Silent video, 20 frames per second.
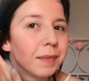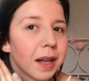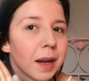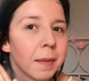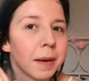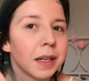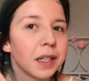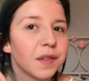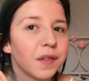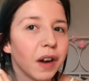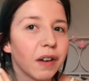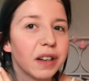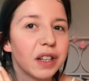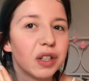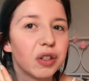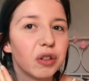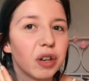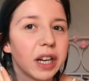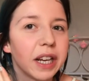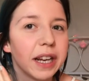I mean, it's very
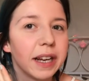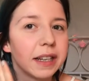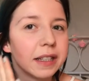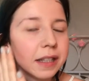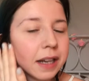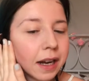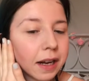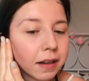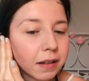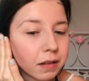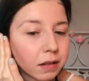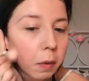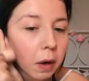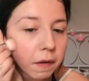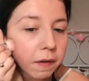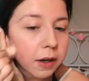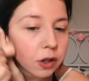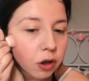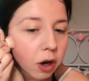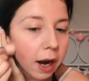streaky, isn't it? What
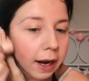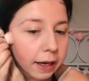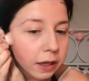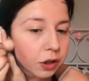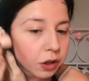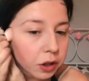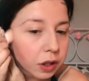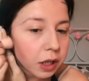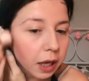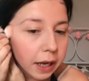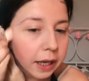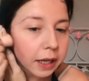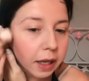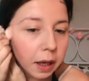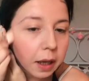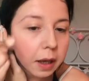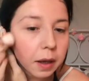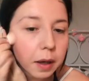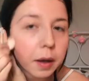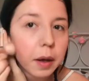if I try and just like
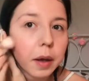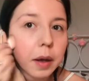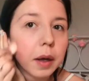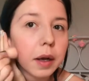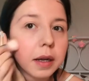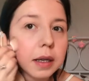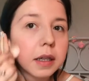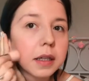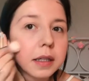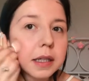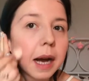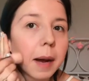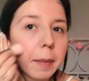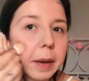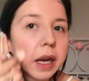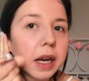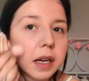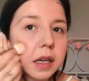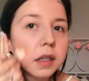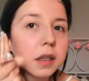dab
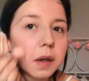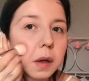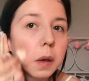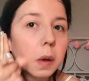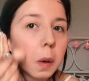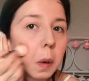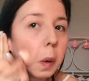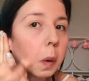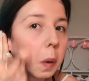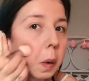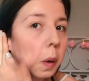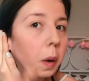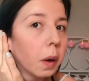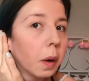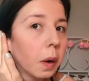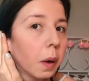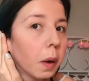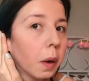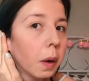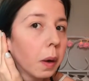it?
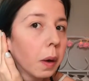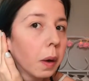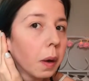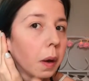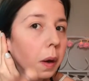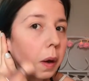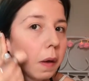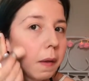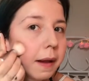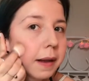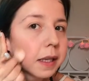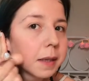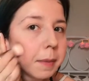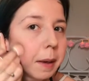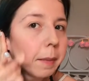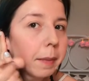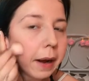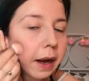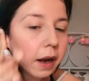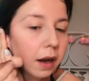That's a
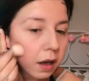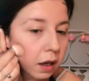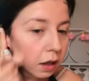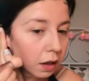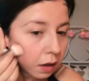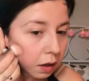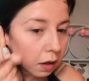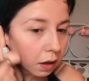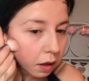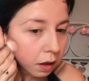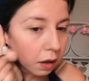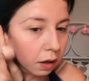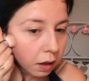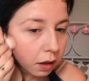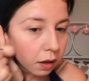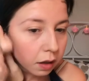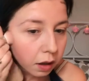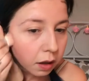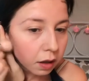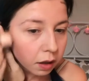bit better.
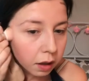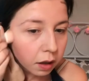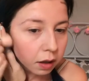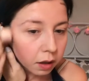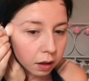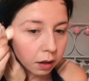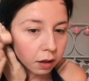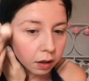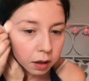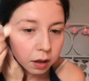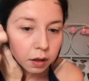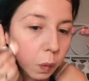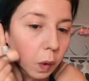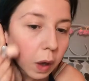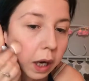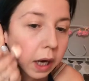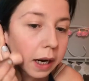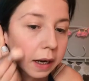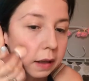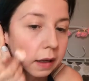
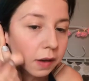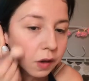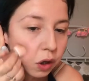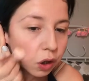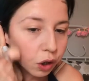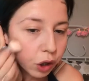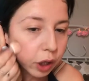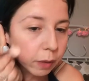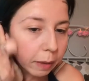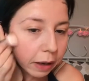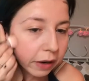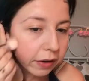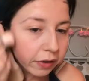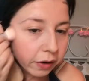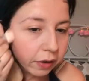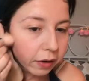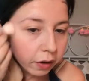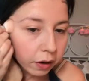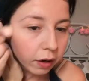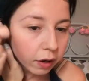Okay, that's not too bad.
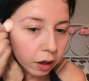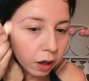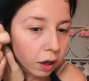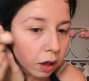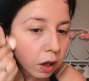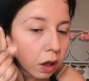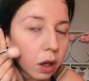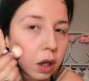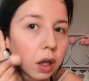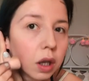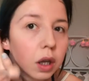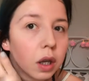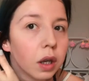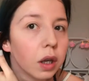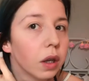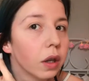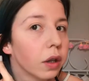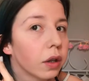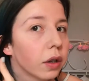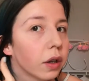
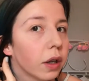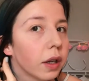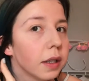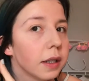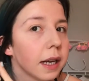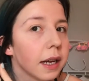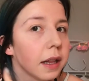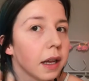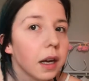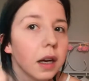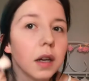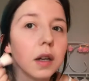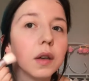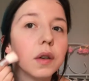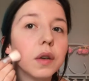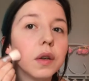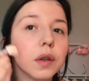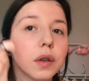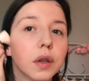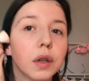Can you see that?
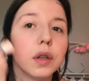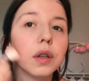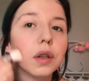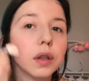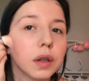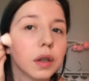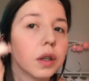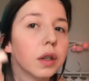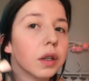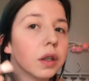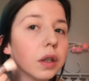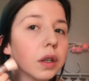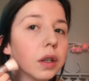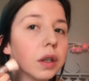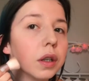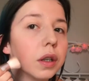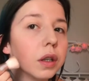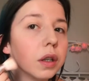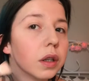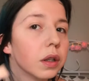
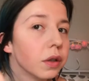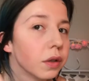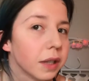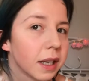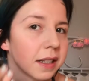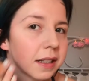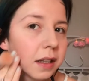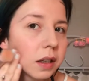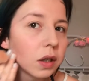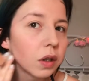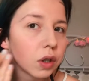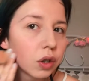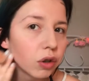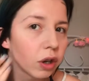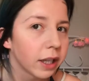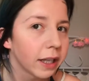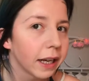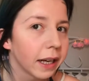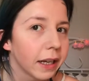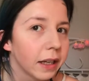Does that still look
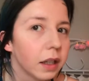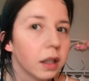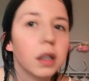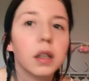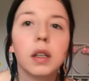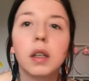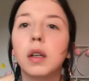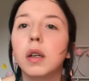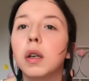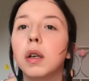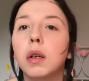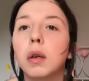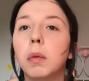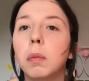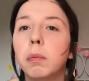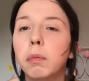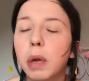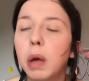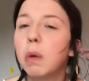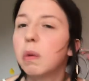streaky?
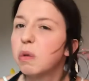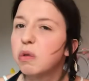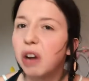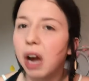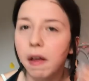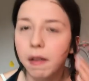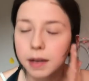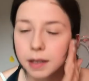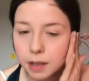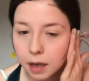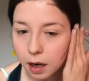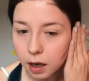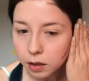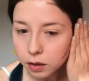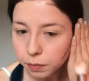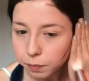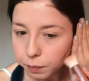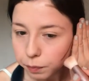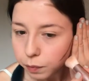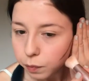We'll try this side.